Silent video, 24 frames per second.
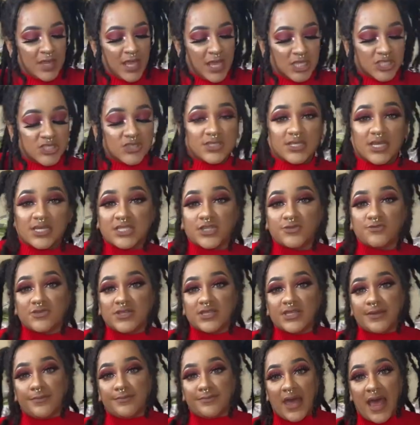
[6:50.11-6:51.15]
So it doesn't
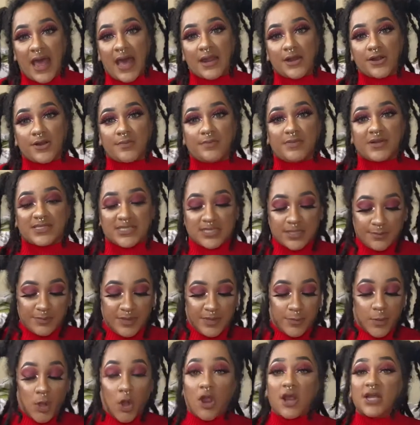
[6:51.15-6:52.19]
really matter, but some
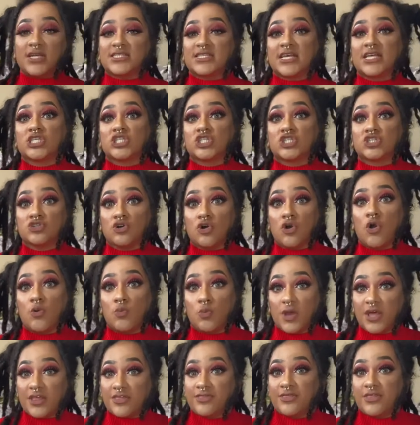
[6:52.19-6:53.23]
people are intentional
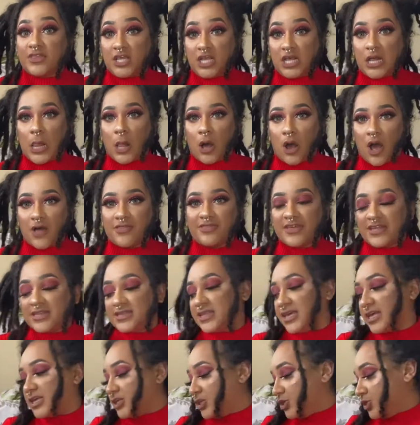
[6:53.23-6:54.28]
with the cloth that
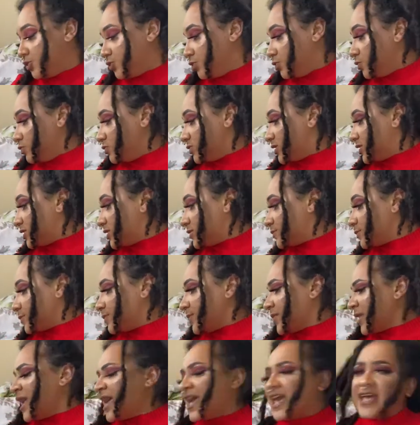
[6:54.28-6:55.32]
they use.
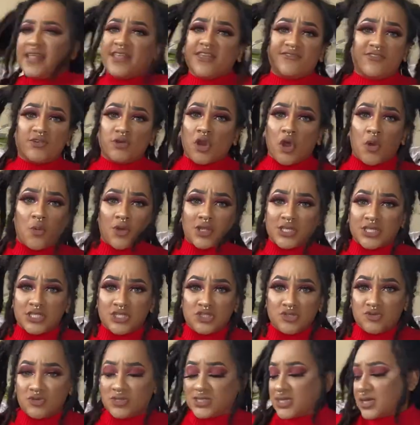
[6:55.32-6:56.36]
And if you don't want to
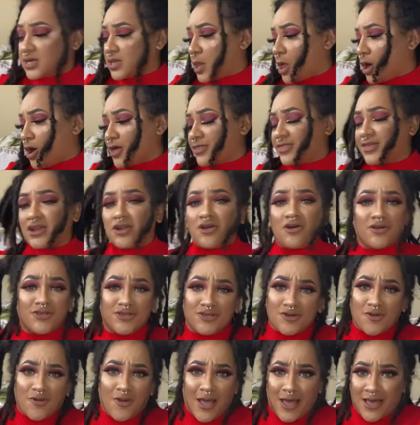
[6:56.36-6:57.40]
use a cloth at all, you
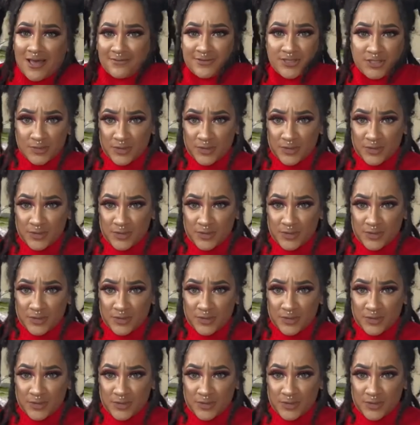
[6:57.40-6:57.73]
don't have to